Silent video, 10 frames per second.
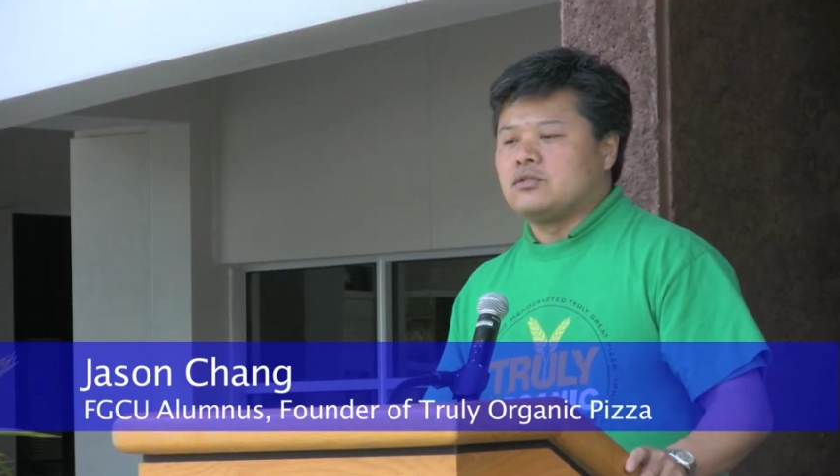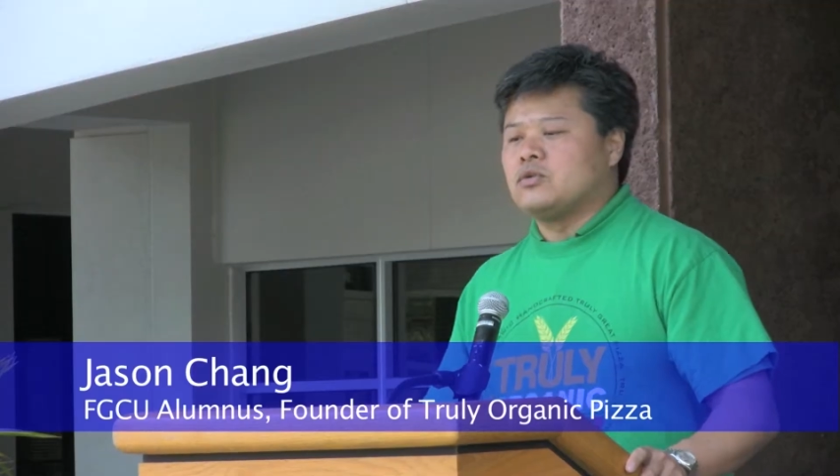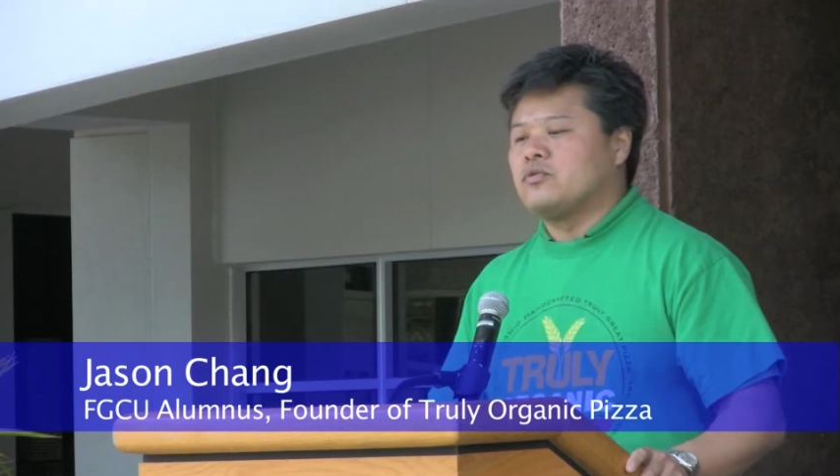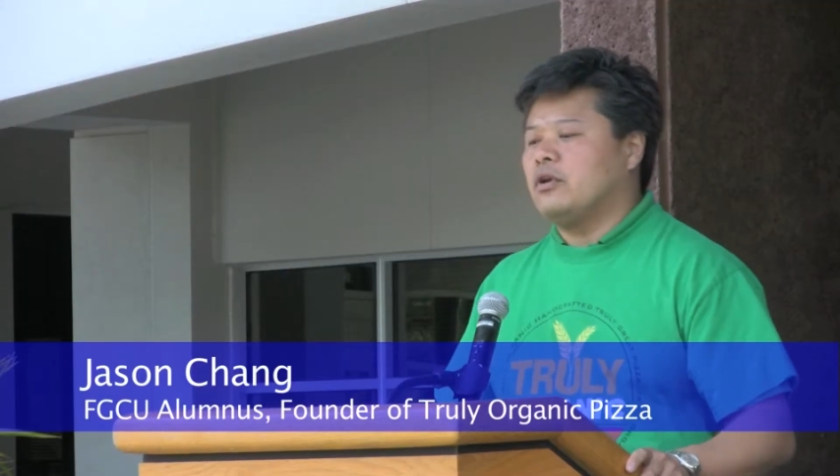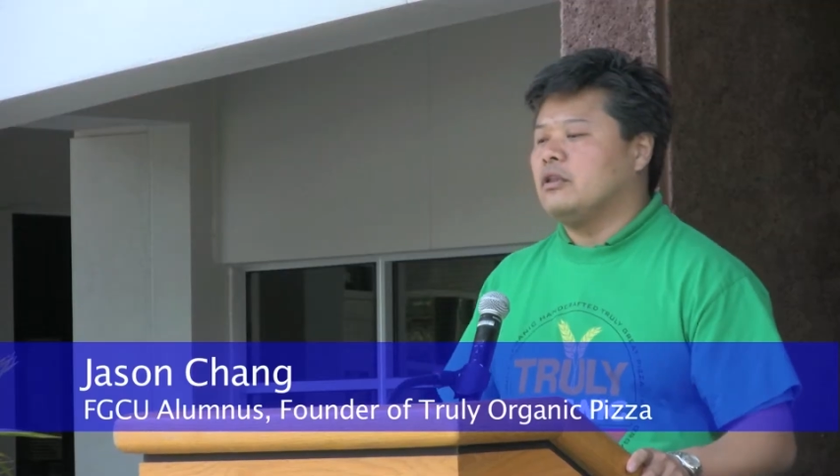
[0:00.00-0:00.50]

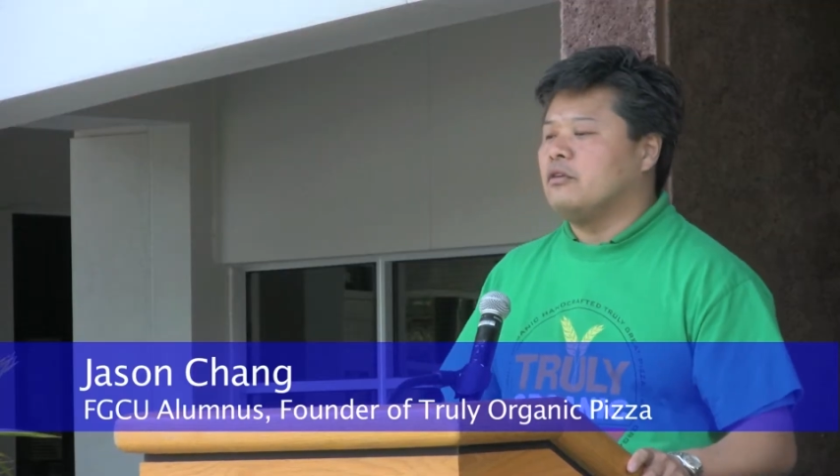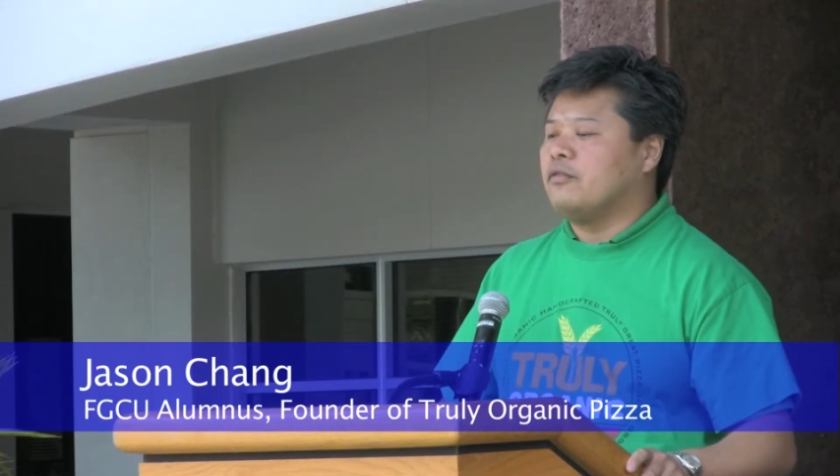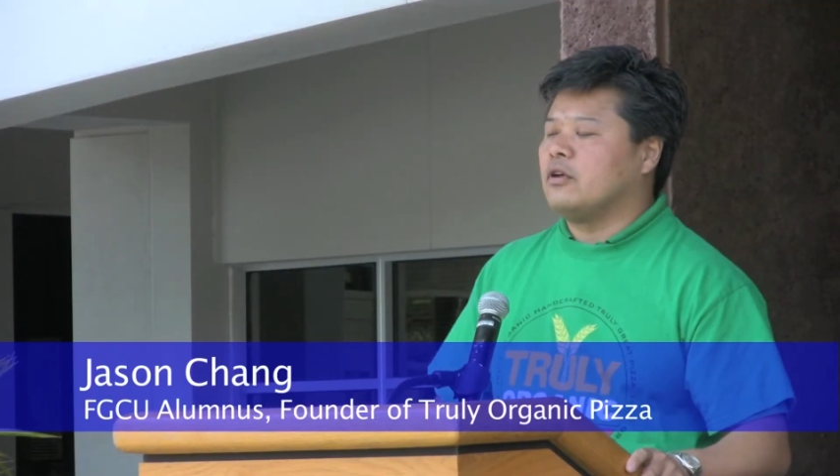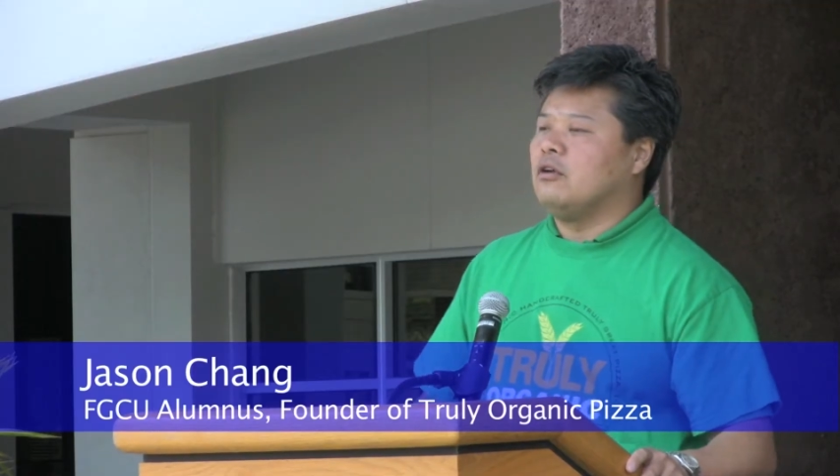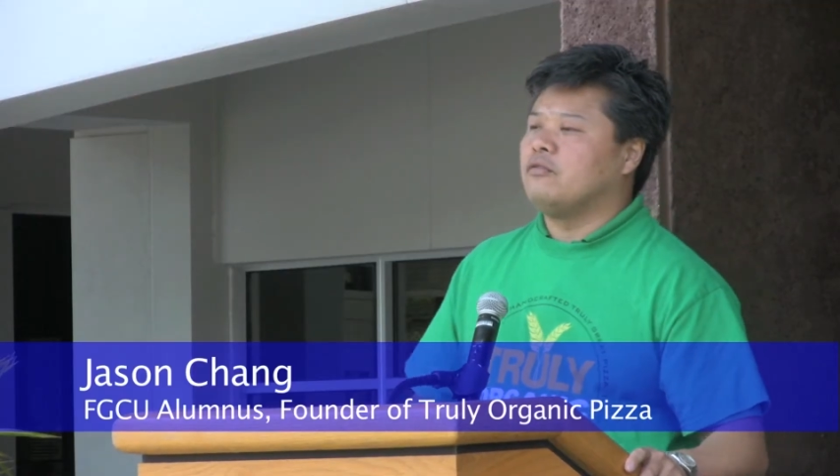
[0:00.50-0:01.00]
So it's very
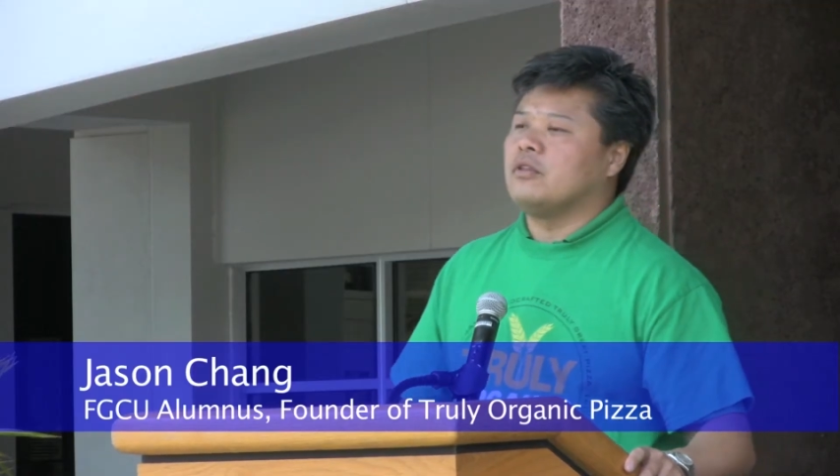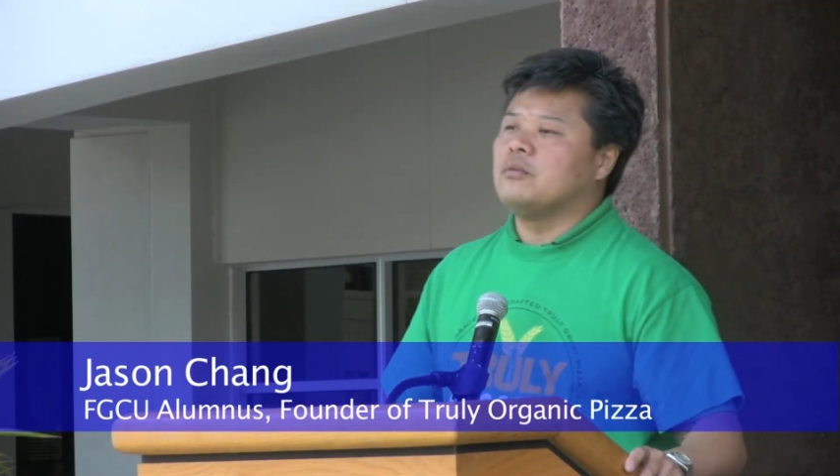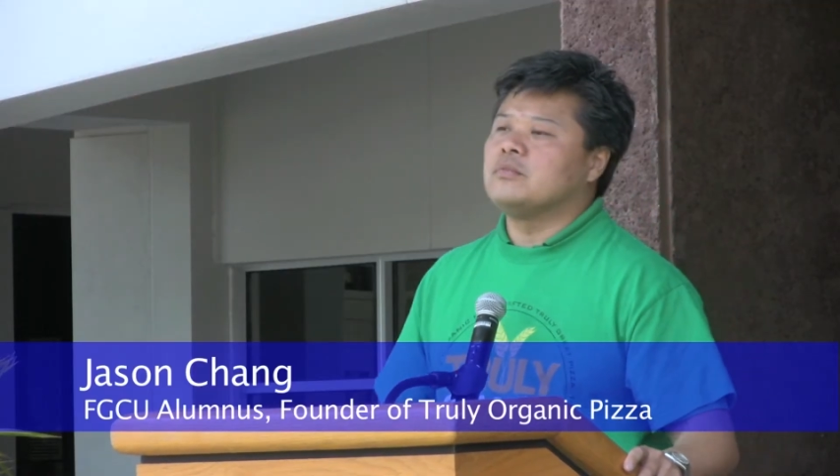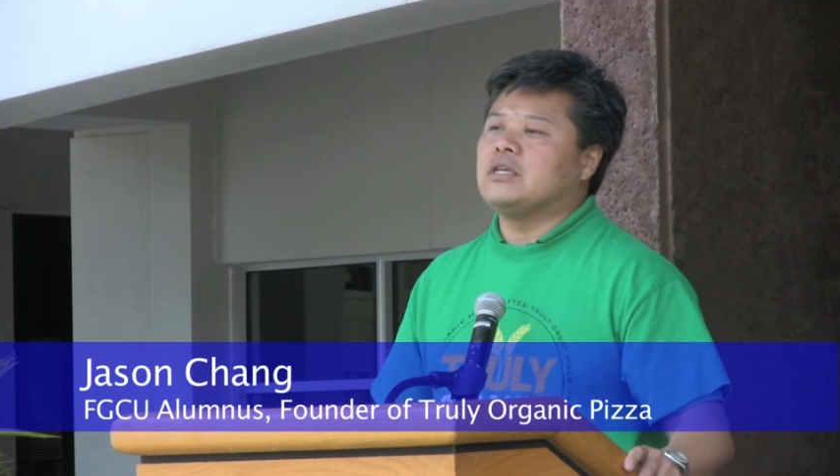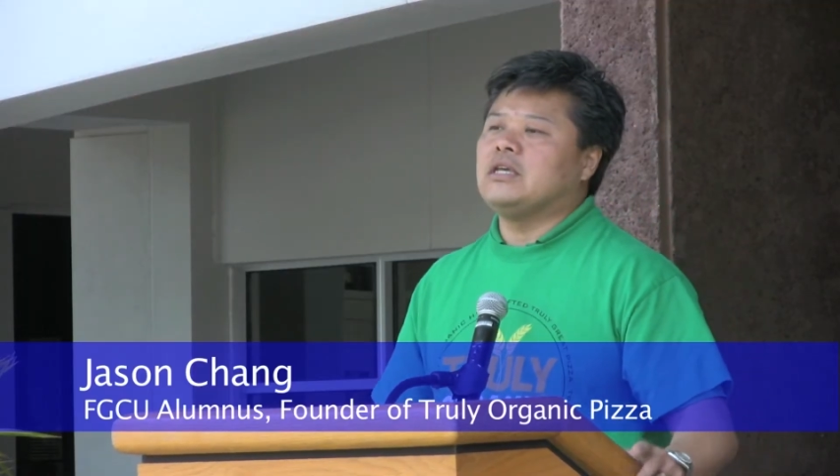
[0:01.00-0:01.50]
difficult for
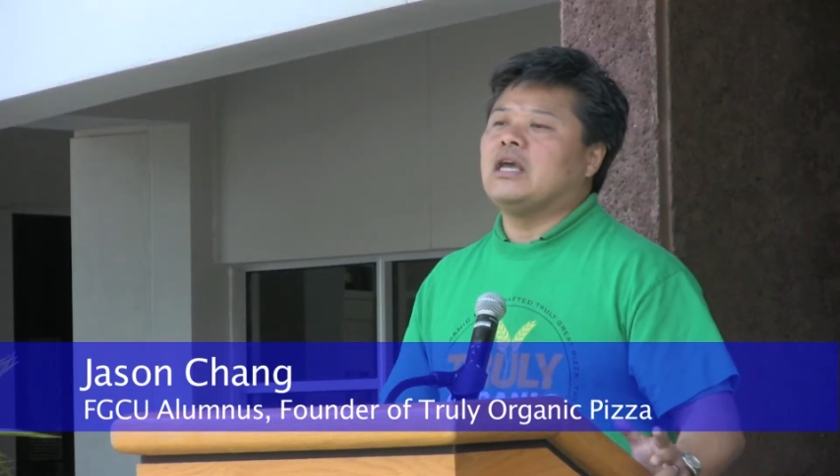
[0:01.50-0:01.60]
them to